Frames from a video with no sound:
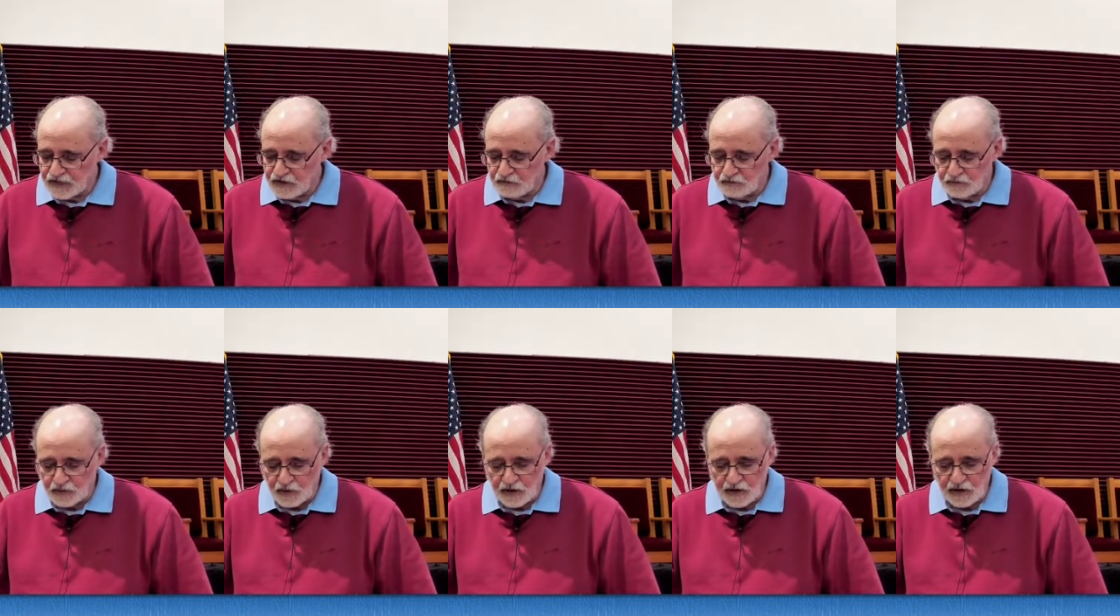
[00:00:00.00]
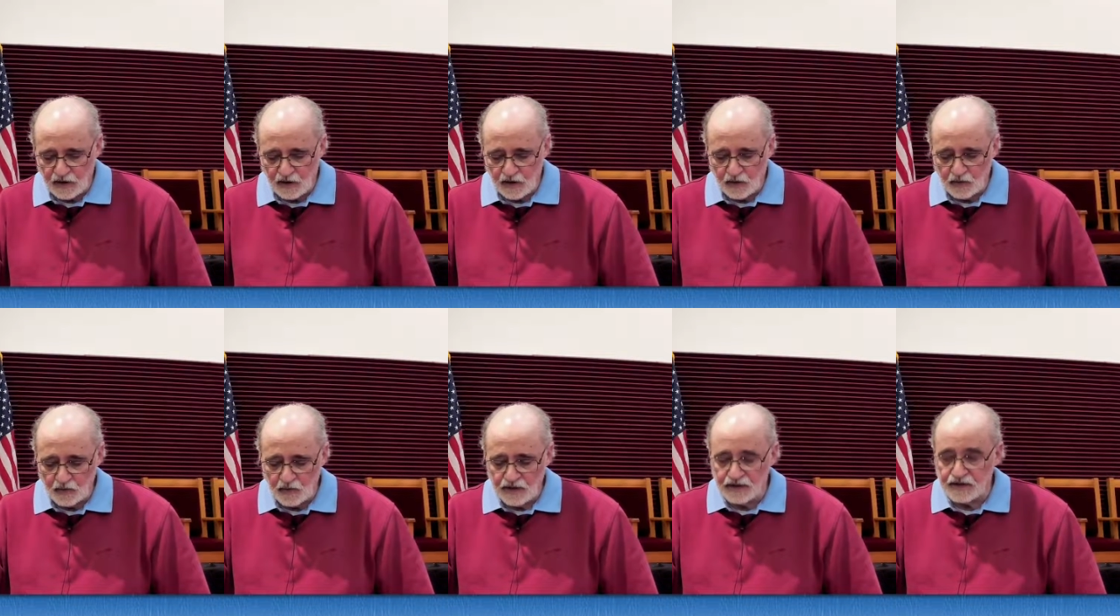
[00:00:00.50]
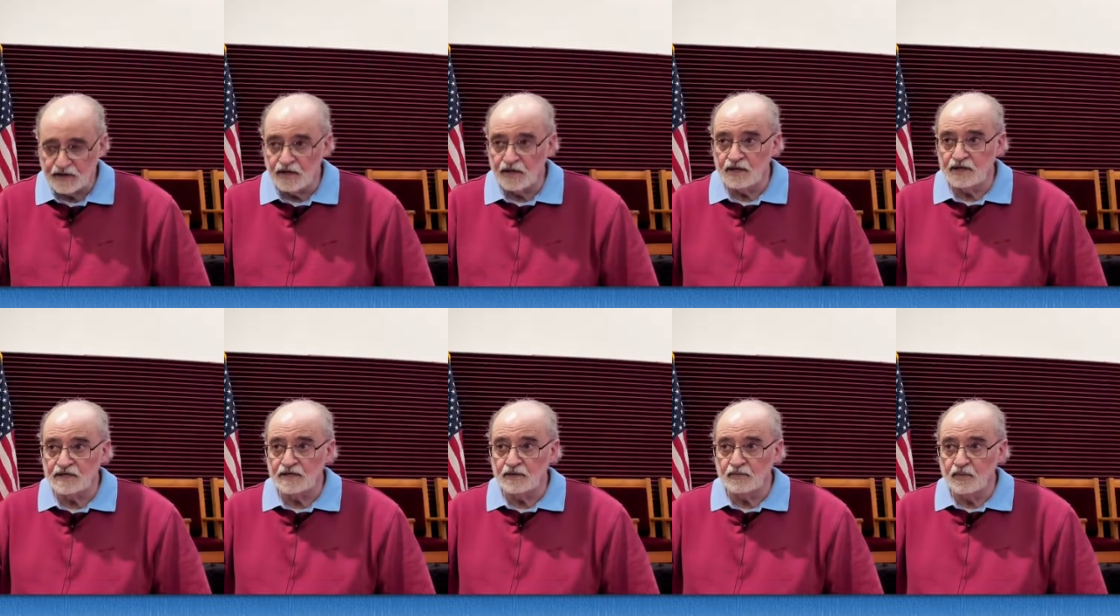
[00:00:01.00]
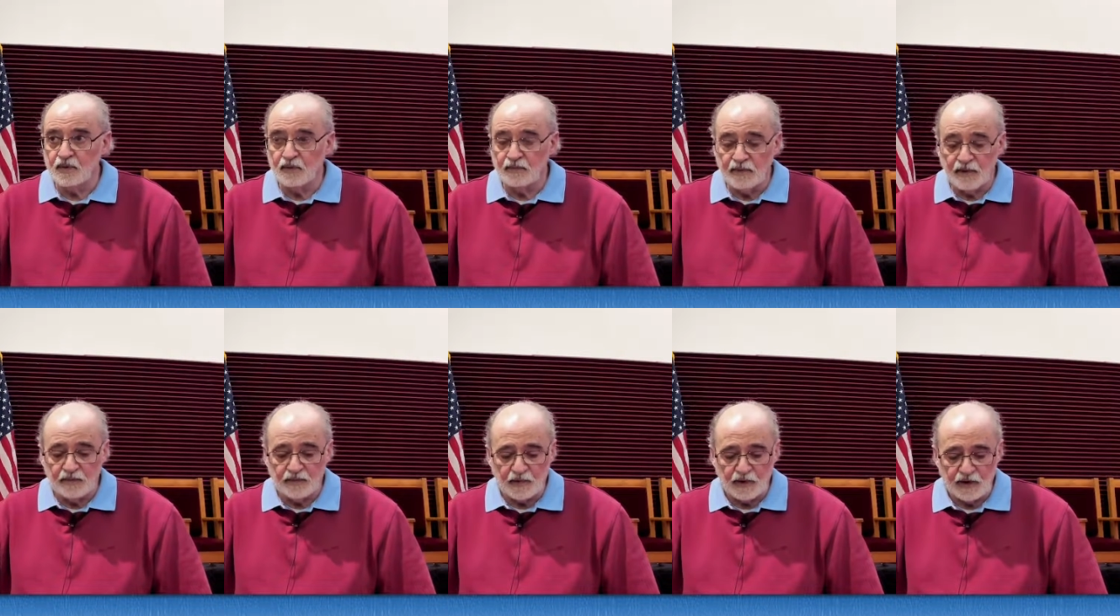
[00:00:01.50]
pray along with us, and we'll be
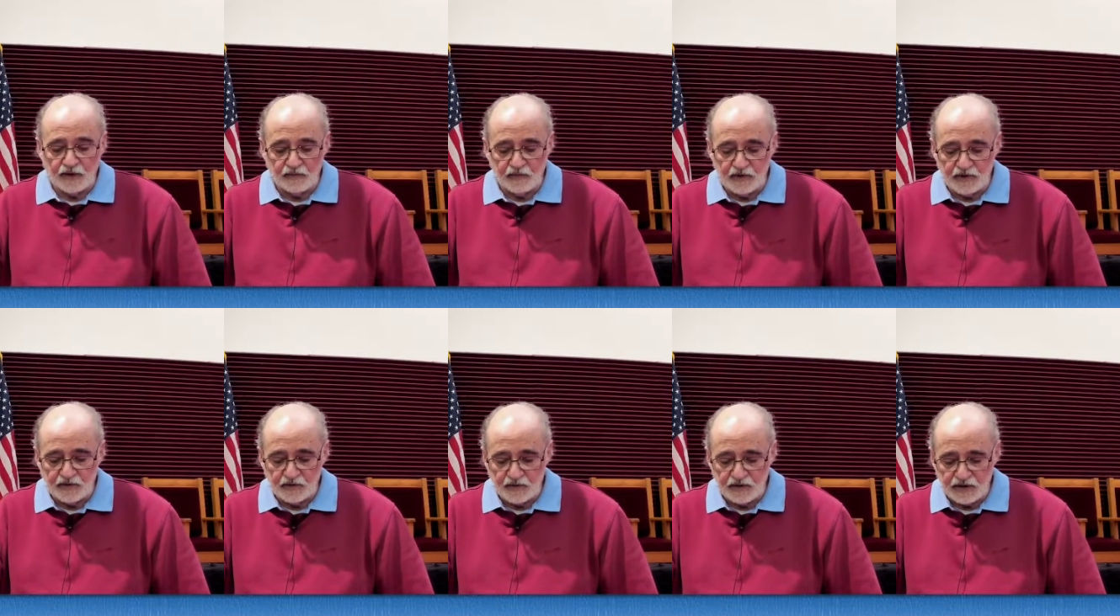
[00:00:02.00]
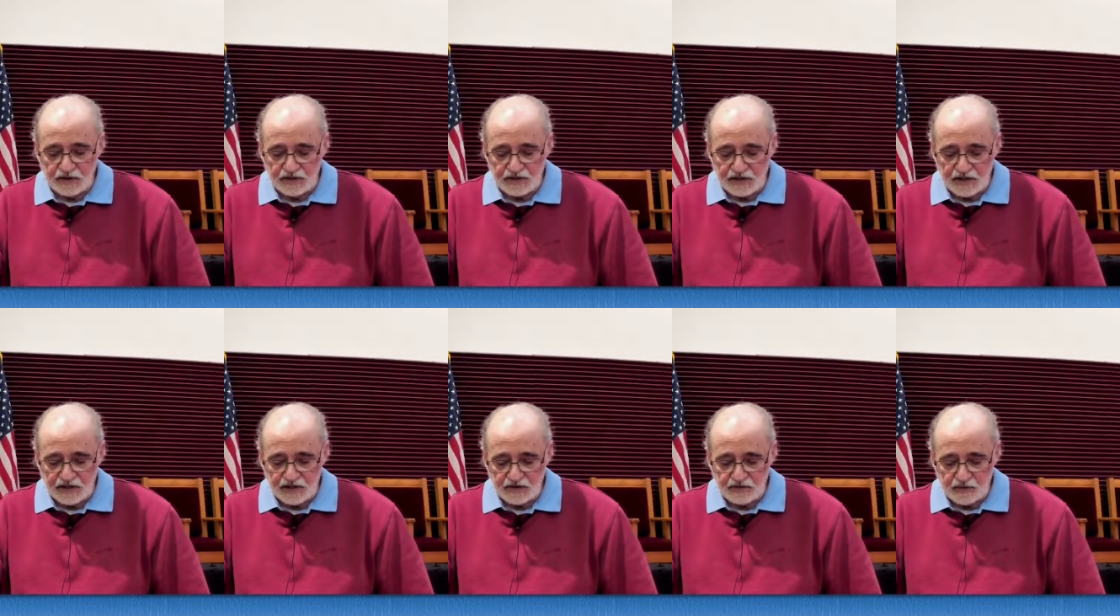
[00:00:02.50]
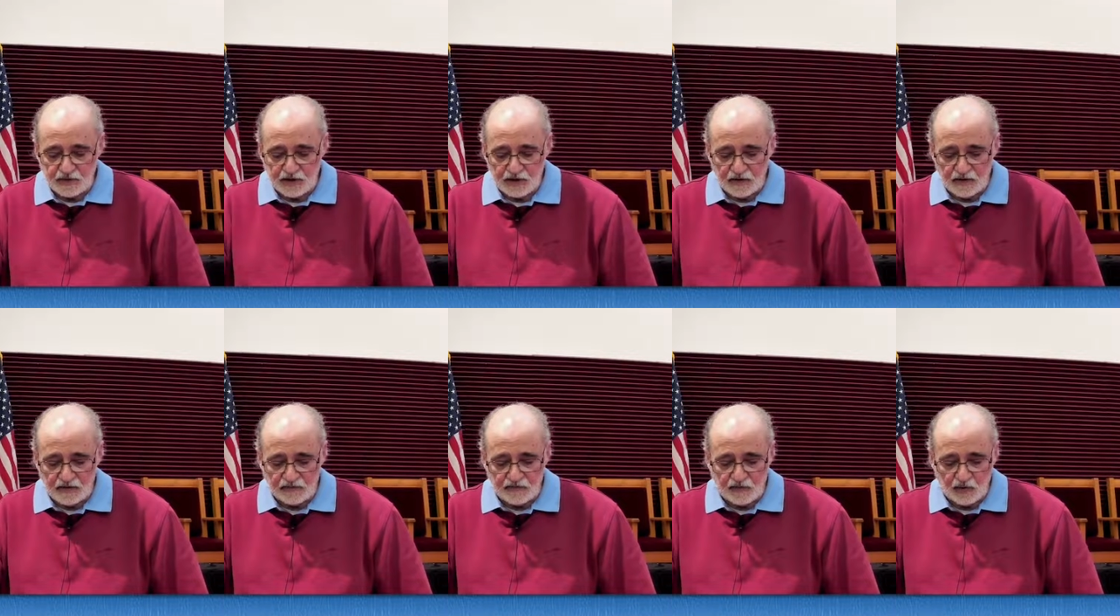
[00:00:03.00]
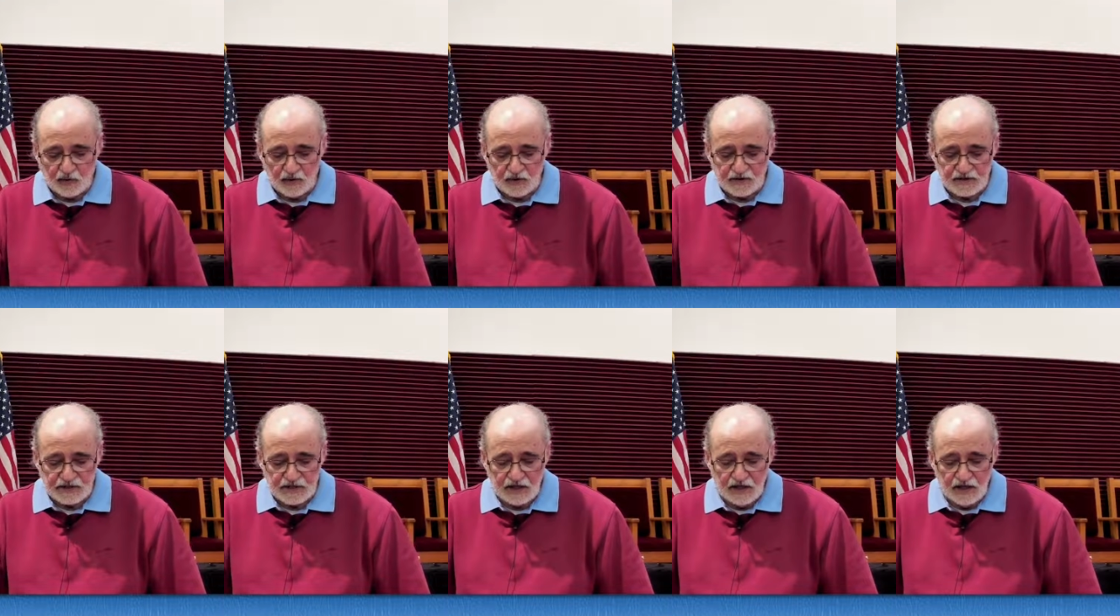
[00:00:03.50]
praying with you in the sanctuary, of course.